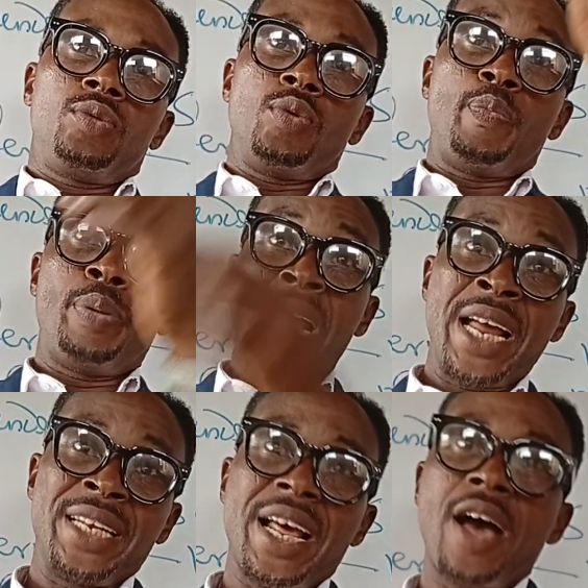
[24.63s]
to
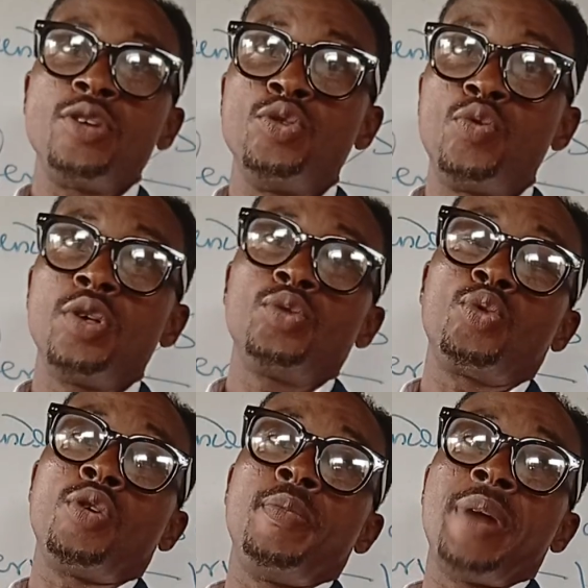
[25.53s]
plan how you want to
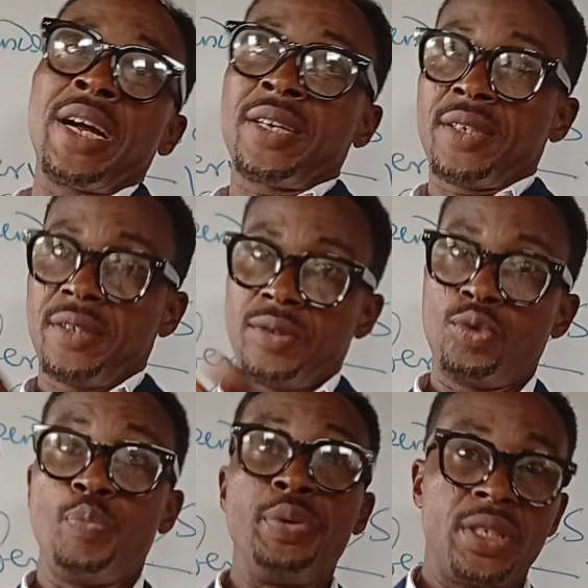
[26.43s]
come back
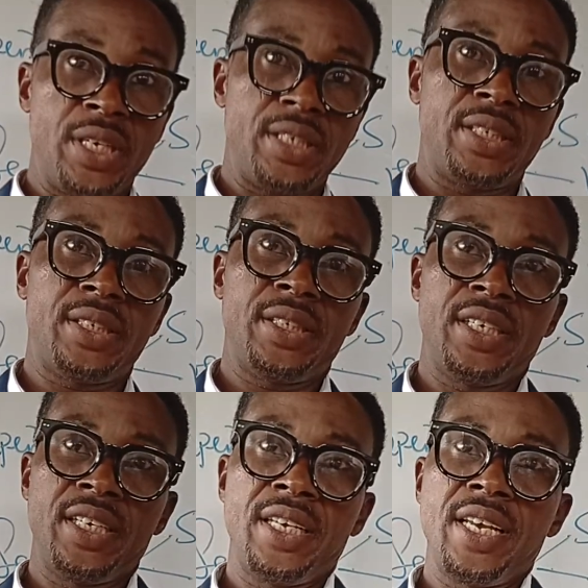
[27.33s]
to business
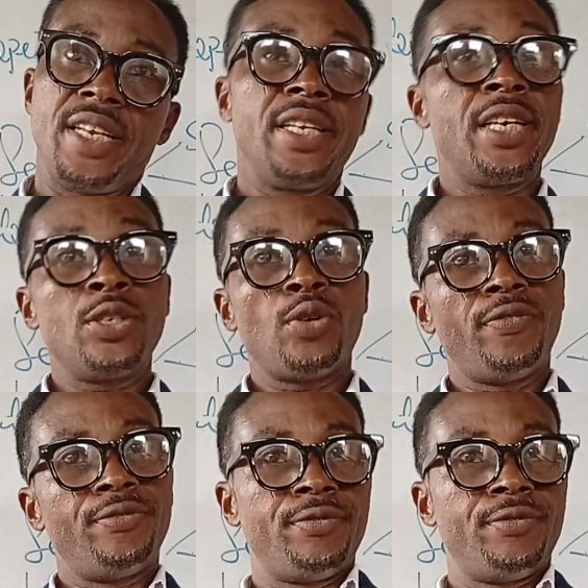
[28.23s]
in the case of